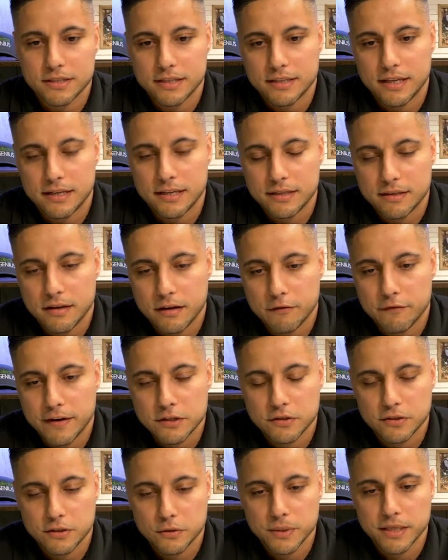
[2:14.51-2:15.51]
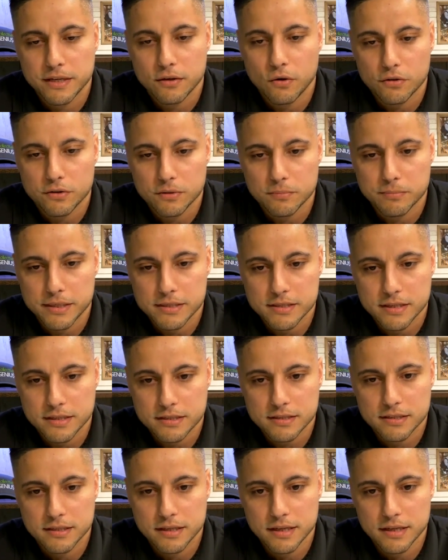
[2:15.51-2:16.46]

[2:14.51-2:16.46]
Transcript: And then eventually you would get all their business.